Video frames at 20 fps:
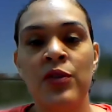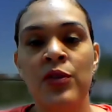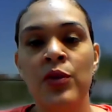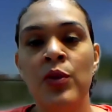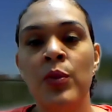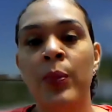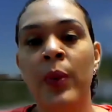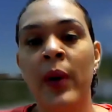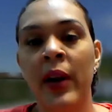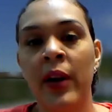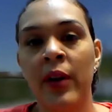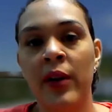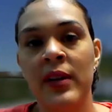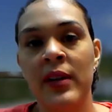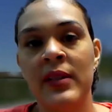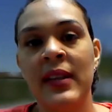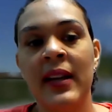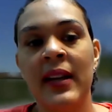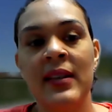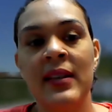do
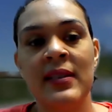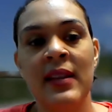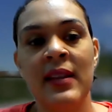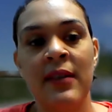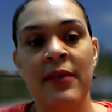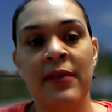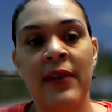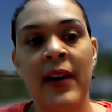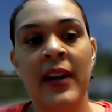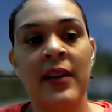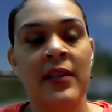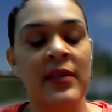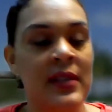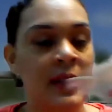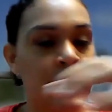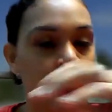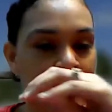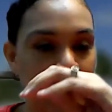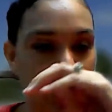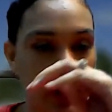prioritize their files
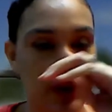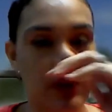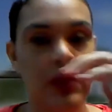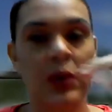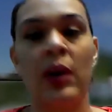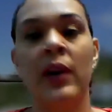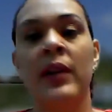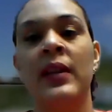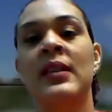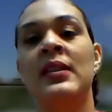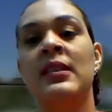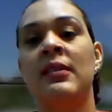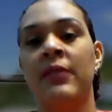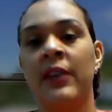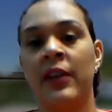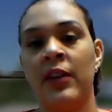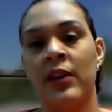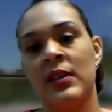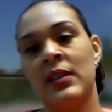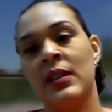dependent on the
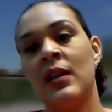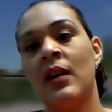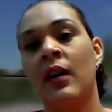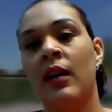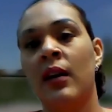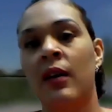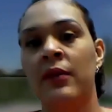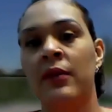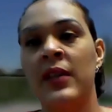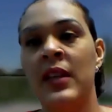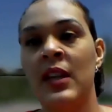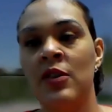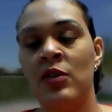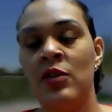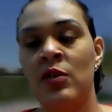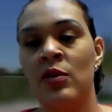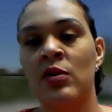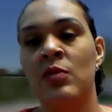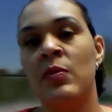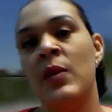severity of the
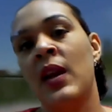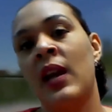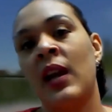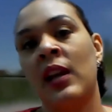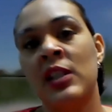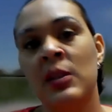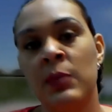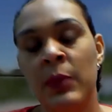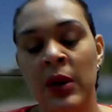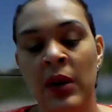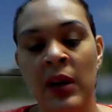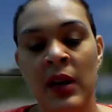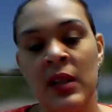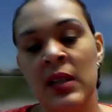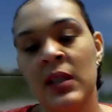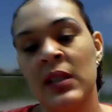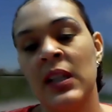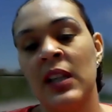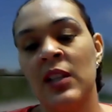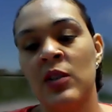issues being
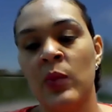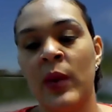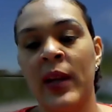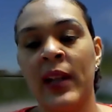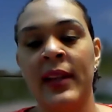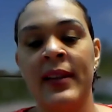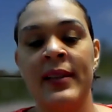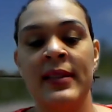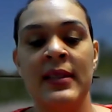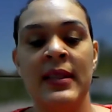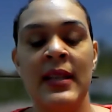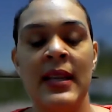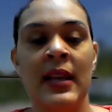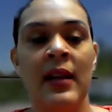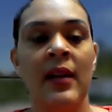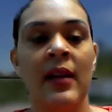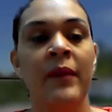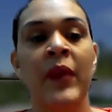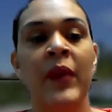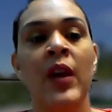experienced, as well as
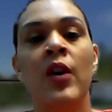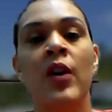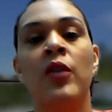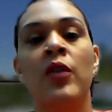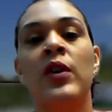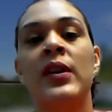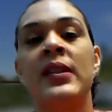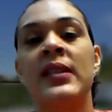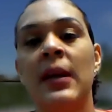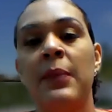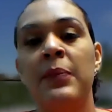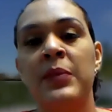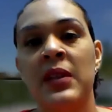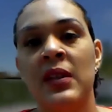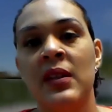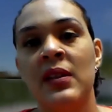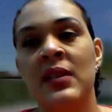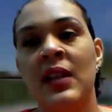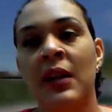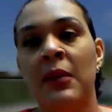the
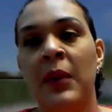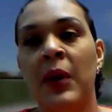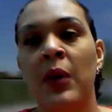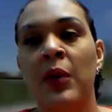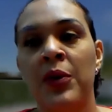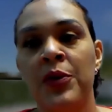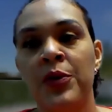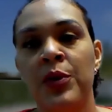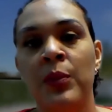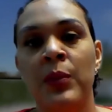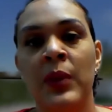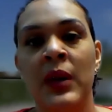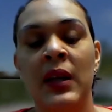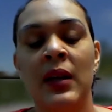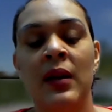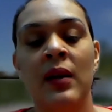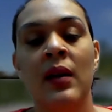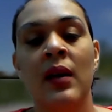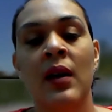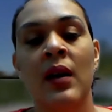receptors that may also
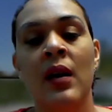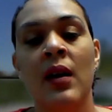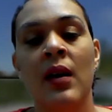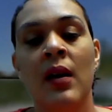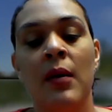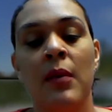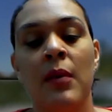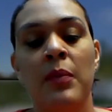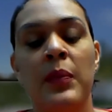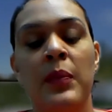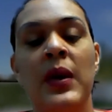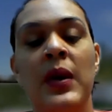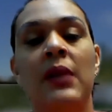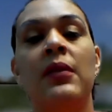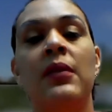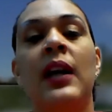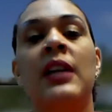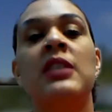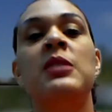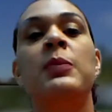be
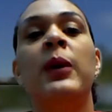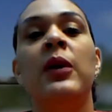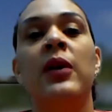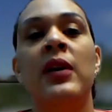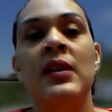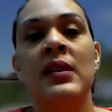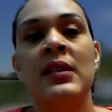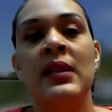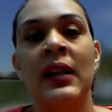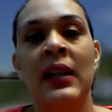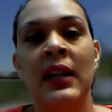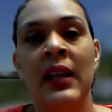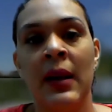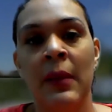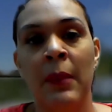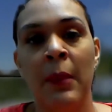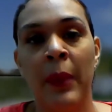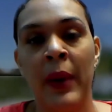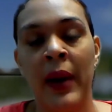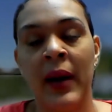experiencing the
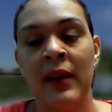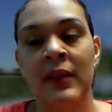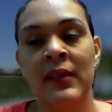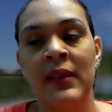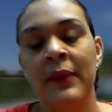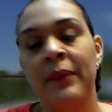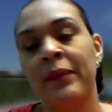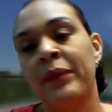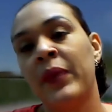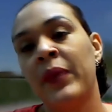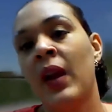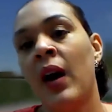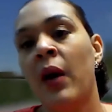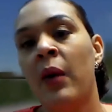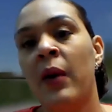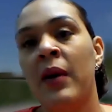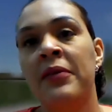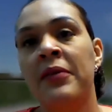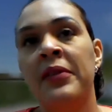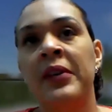impact.
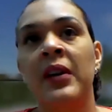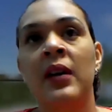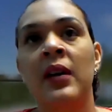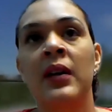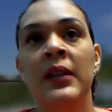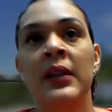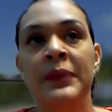However,